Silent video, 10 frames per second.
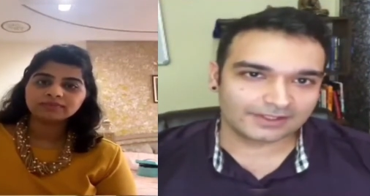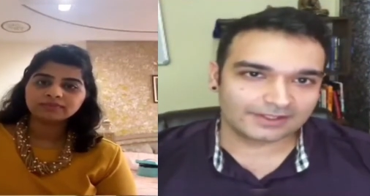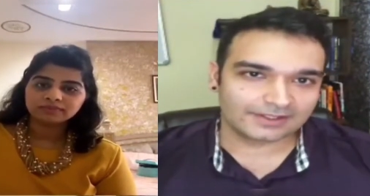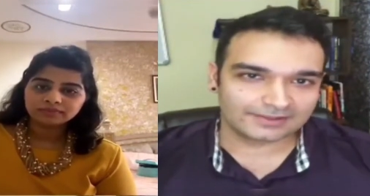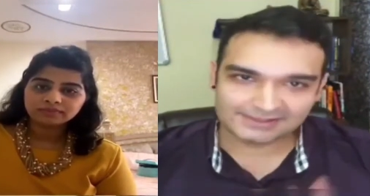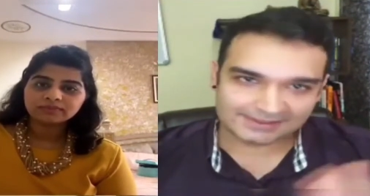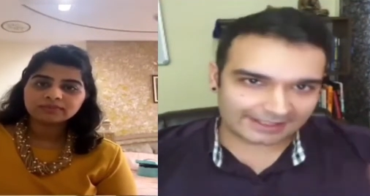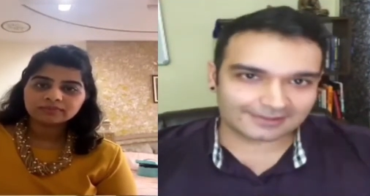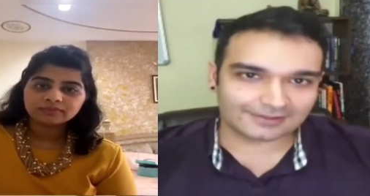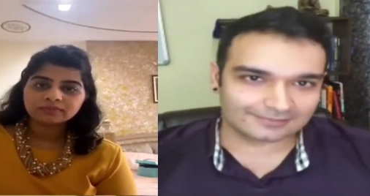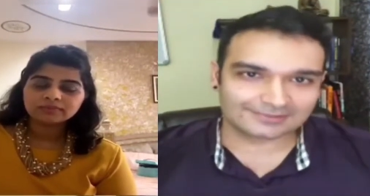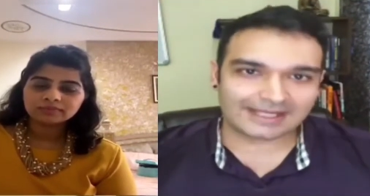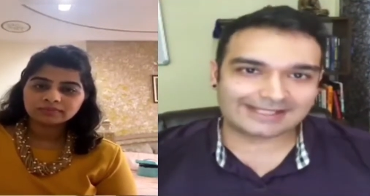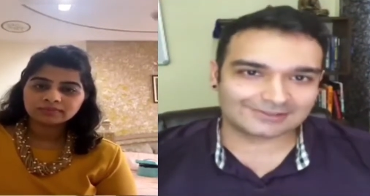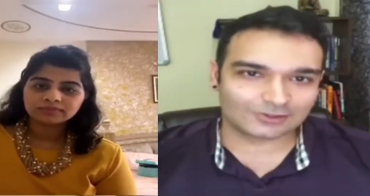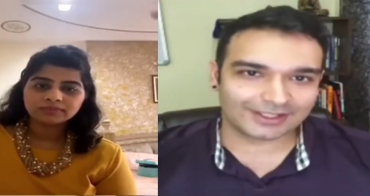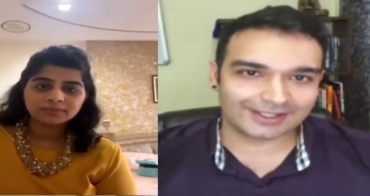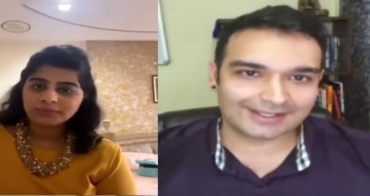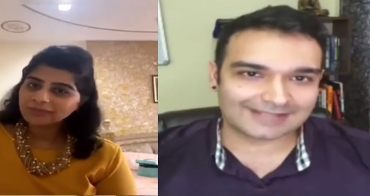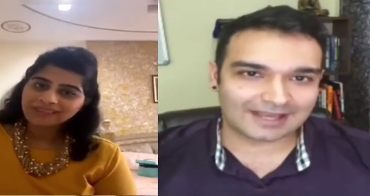Speaker 1: just like the rice cooking
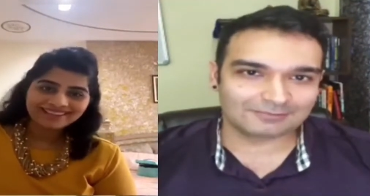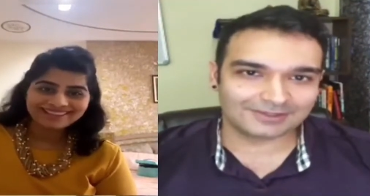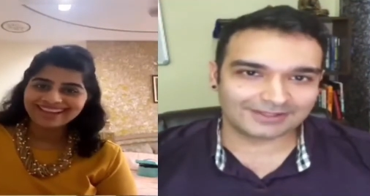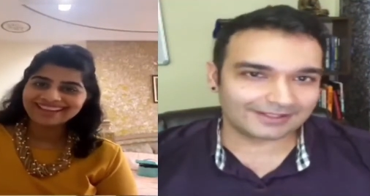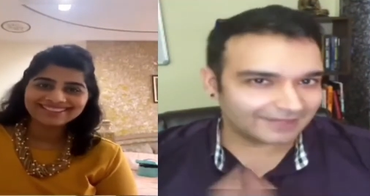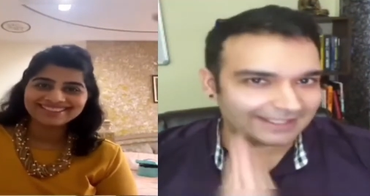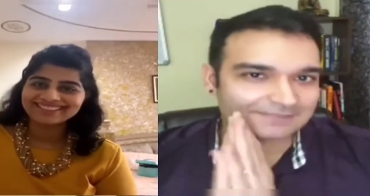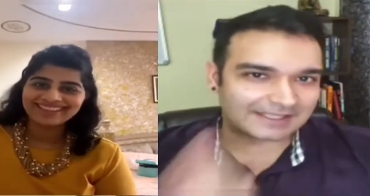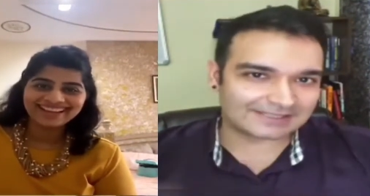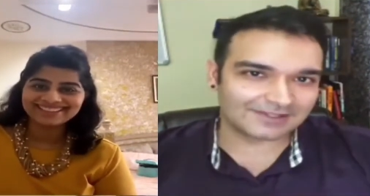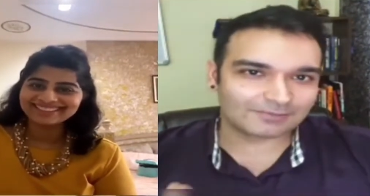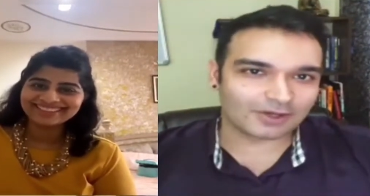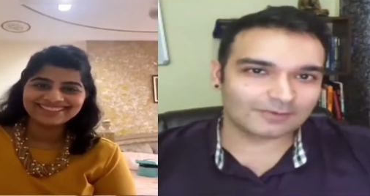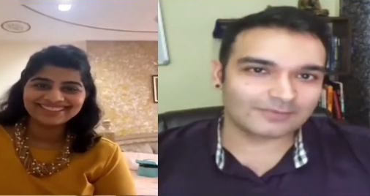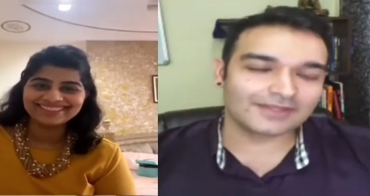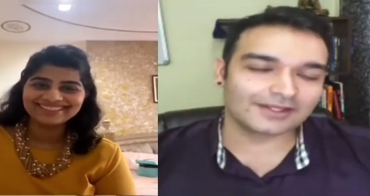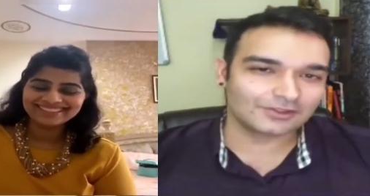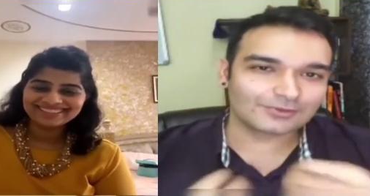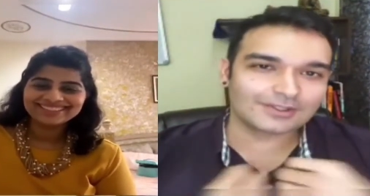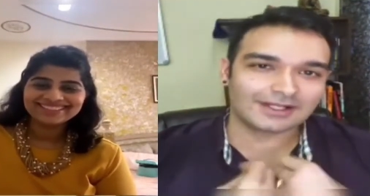example, right? A very specific problem that you
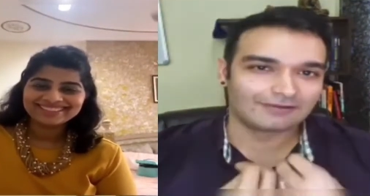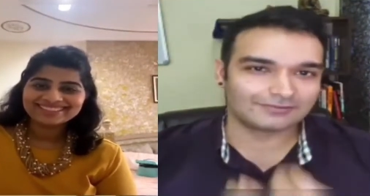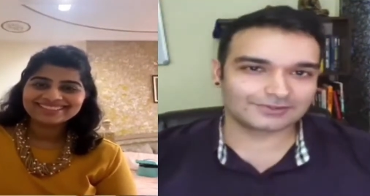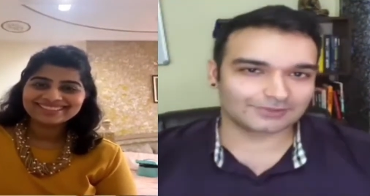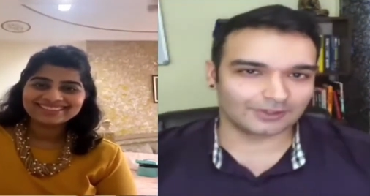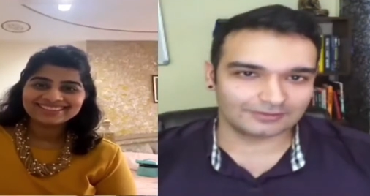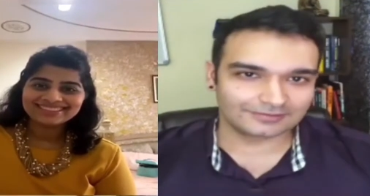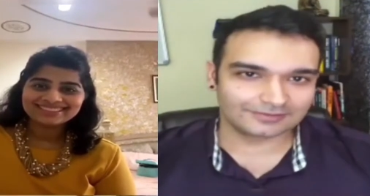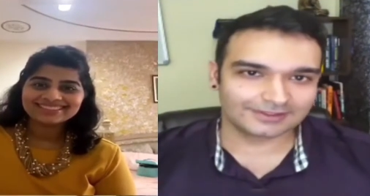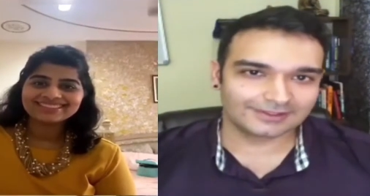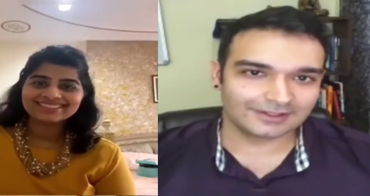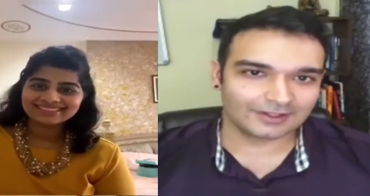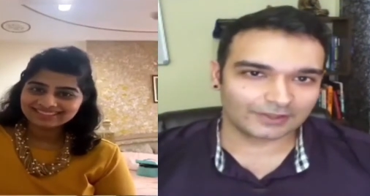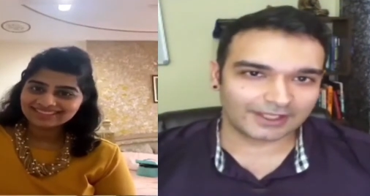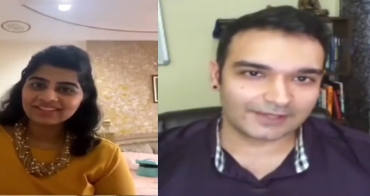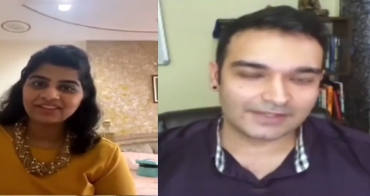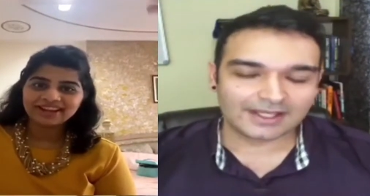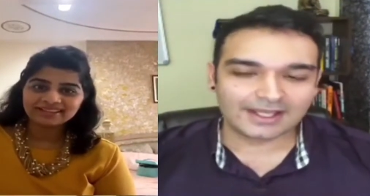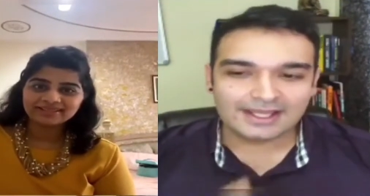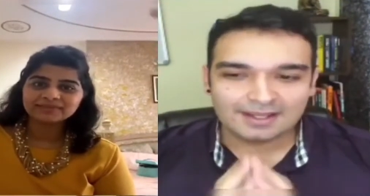would love to solve Okay.
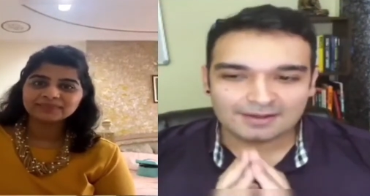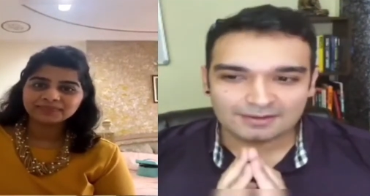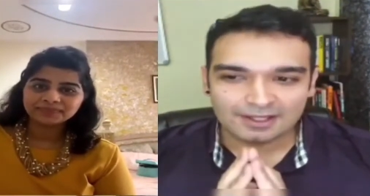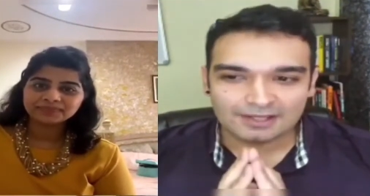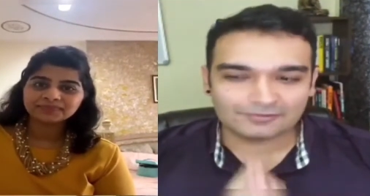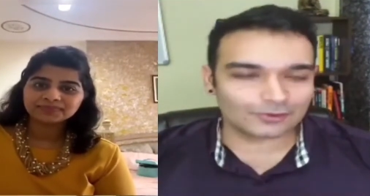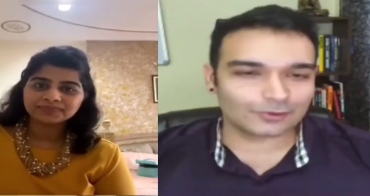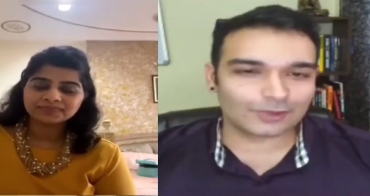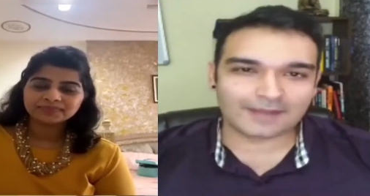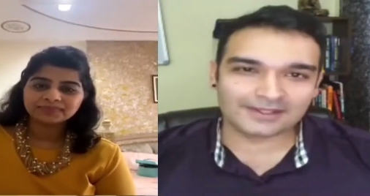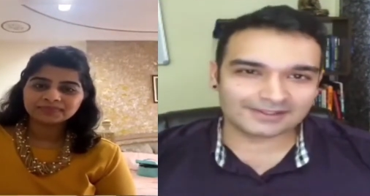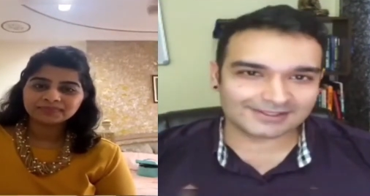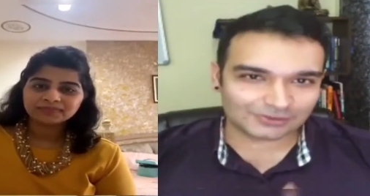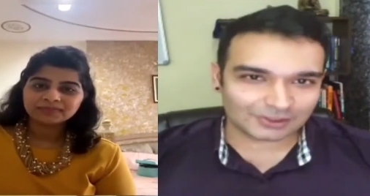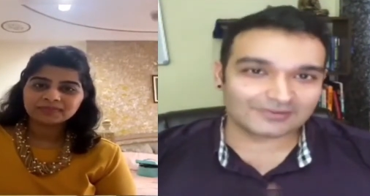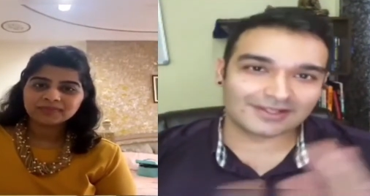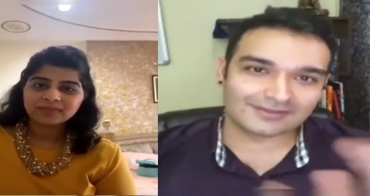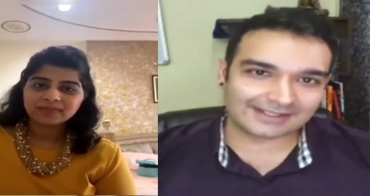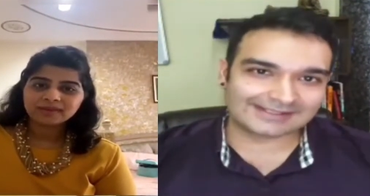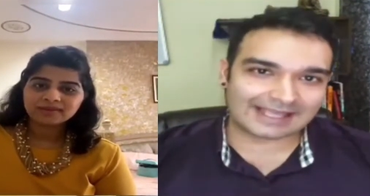Correct. If you, I mean, just to give you another
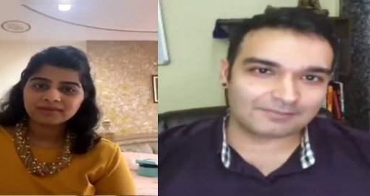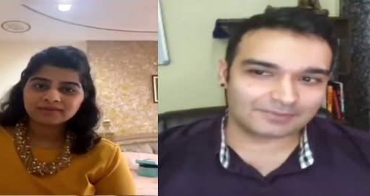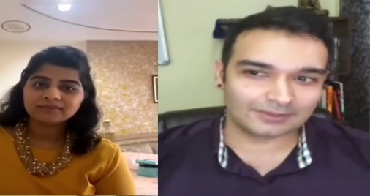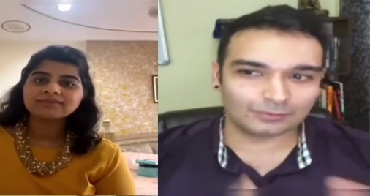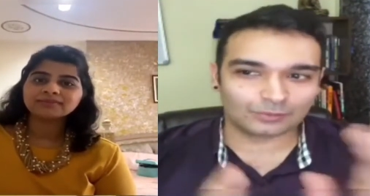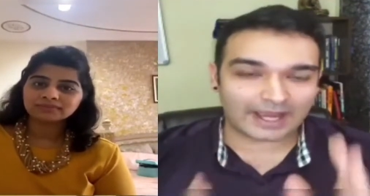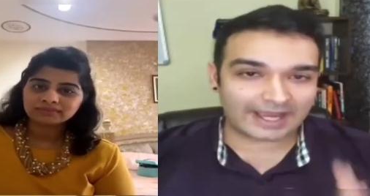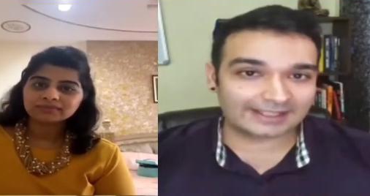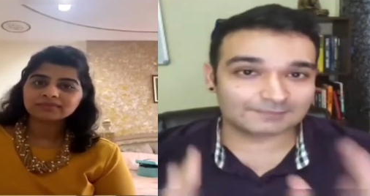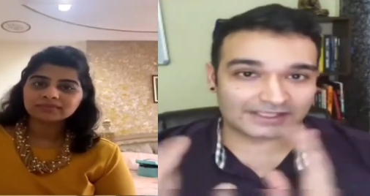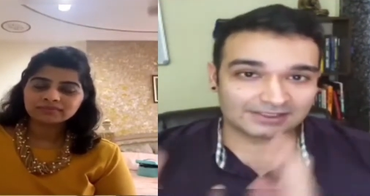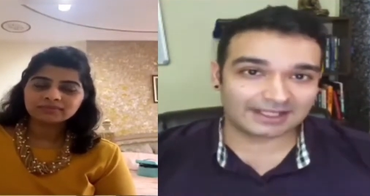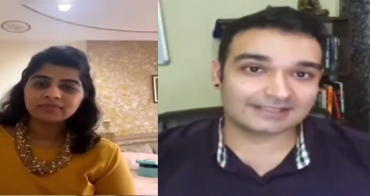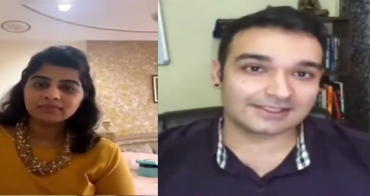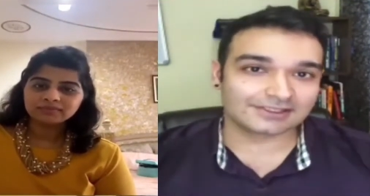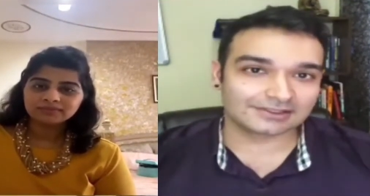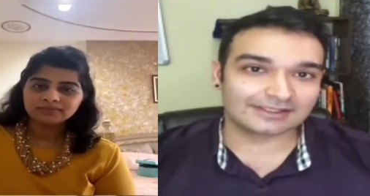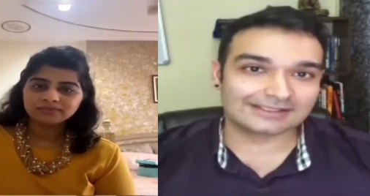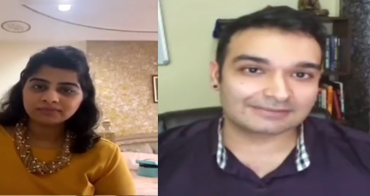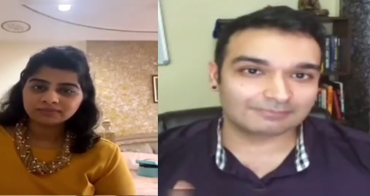example, why specialization
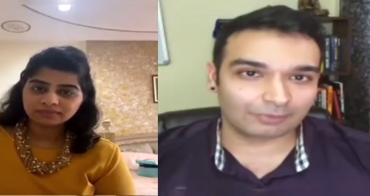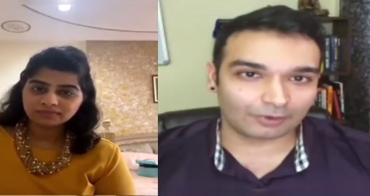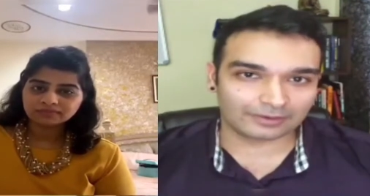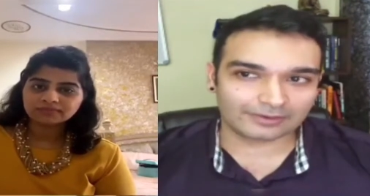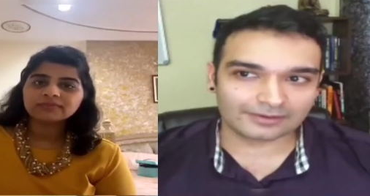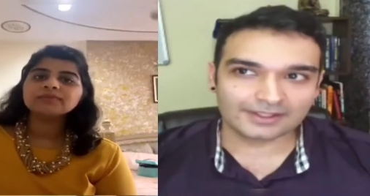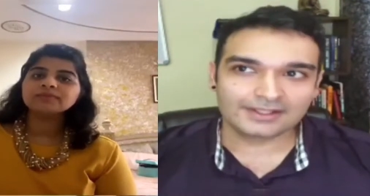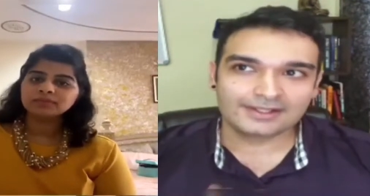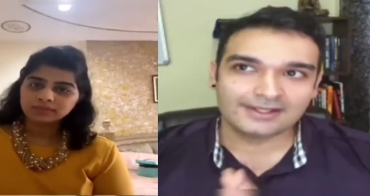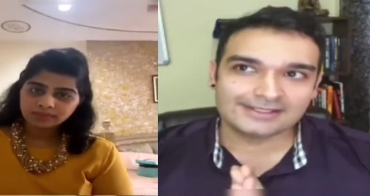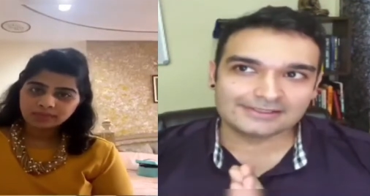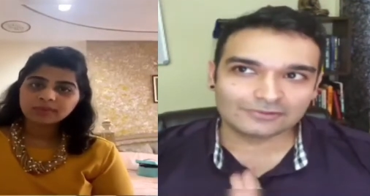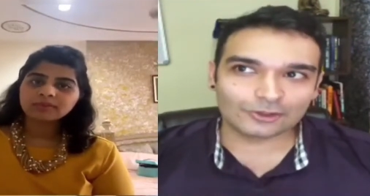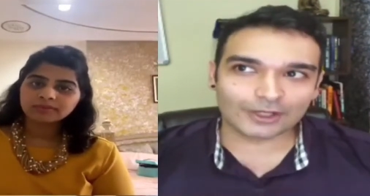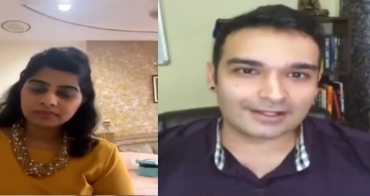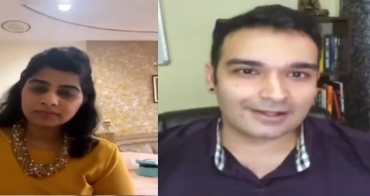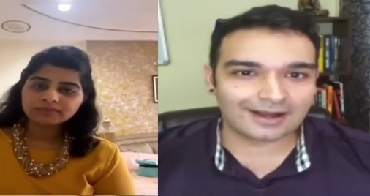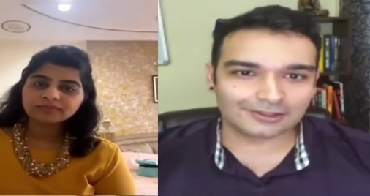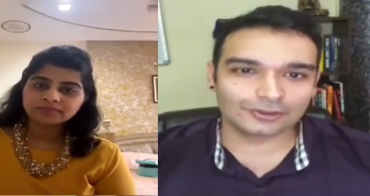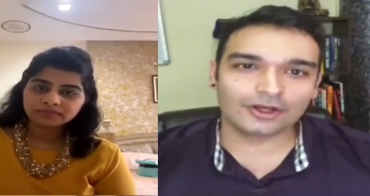is important is if you look at a
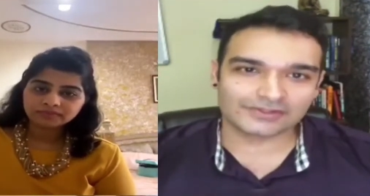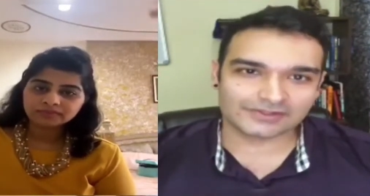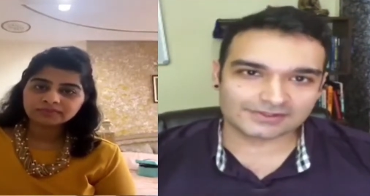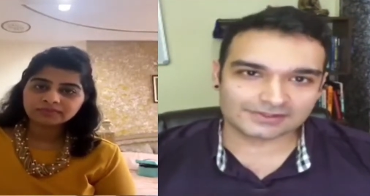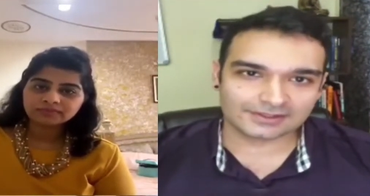cardiologist